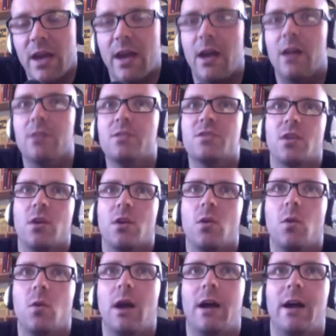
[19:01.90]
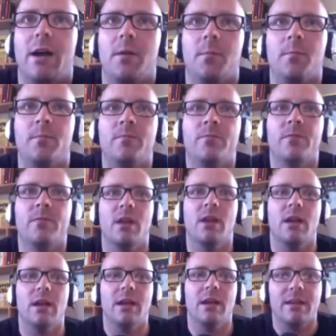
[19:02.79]
So,
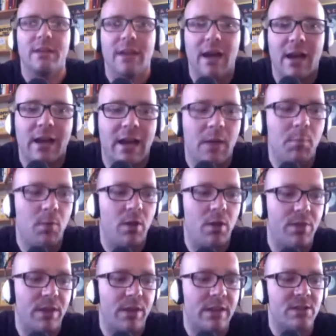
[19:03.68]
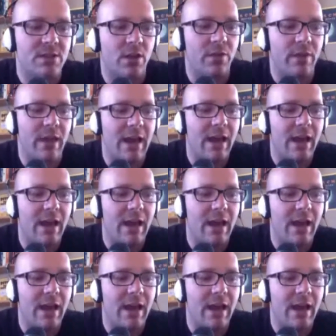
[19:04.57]
a couple of things on that.